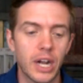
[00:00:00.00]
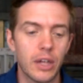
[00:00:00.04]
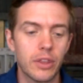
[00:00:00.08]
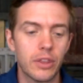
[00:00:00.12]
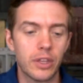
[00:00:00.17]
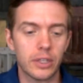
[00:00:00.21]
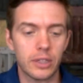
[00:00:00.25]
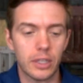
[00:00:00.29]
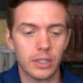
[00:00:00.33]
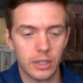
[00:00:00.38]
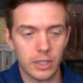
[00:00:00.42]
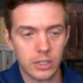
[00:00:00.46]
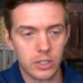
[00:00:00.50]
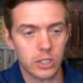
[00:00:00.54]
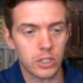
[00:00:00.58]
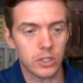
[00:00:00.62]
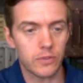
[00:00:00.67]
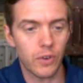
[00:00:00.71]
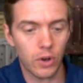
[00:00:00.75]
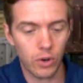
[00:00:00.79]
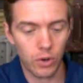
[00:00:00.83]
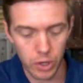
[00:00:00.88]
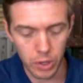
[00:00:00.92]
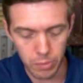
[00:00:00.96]
I think that this is
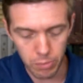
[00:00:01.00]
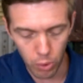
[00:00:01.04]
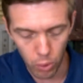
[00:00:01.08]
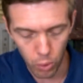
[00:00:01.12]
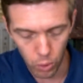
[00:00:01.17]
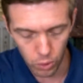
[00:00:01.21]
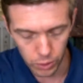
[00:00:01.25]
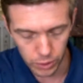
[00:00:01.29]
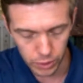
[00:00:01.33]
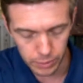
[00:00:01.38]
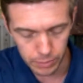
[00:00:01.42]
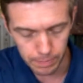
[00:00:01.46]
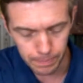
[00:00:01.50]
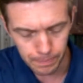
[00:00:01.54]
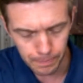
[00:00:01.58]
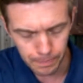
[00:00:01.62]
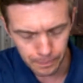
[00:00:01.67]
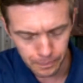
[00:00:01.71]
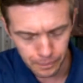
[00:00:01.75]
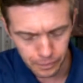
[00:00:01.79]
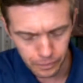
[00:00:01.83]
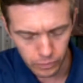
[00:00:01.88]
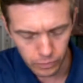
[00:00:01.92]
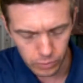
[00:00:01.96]
very important.
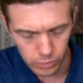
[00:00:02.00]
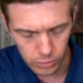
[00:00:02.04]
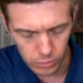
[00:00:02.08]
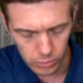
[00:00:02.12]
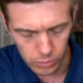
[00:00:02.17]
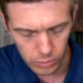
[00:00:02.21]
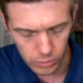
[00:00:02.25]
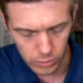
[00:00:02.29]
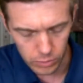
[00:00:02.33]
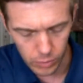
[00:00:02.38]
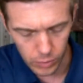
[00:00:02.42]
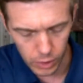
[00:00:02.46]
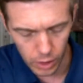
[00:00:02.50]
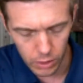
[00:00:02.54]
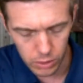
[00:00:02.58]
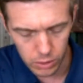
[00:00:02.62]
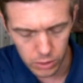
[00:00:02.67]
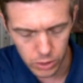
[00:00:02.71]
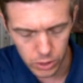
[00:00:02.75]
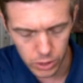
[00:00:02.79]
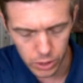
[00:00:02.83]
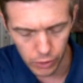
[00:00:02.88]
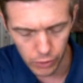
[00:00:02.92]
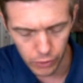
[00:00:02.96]

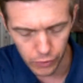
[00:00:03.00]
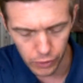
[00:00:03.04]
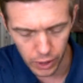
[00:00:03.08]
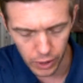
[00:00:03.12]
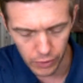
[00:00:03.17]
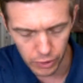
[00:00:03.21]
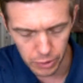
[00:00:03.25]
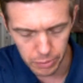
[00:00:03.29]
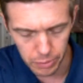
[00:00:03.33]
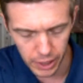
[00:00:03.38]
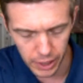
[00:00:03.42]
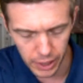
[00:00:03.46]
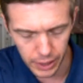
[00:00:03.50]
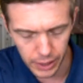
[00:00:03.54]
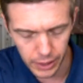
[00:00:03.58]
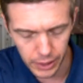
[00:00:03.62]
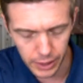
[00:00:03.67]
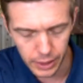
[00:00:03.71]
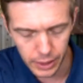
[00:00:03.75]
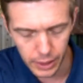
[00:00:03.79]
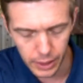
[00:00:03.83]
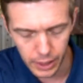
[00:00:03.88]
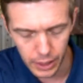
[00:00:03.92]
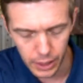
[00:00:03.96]
So for
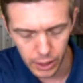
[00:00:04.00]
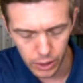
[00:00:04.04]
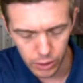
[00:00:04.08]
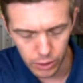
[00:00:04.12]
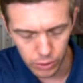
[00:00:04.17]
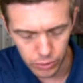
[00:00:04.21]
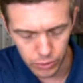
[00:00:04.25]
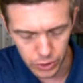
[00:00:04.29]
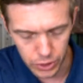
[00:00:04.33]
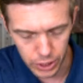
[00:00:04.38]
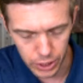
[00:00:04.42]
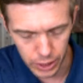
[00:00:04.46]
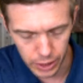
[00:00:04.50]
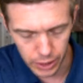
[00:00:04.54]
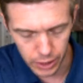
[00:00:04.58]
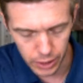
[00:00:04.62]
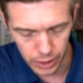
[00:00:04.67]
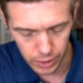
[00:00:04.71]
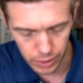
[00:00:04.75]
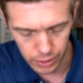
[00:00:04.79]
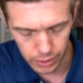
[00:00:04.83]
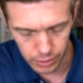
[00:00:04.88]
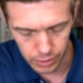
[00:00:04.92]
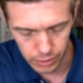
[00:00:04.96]
everybody who's
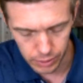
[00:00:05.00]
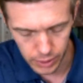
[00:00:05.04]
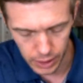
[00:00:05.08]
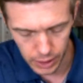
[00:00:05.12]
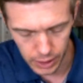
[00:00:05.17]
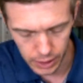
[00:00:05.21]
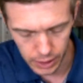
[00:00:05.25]
here,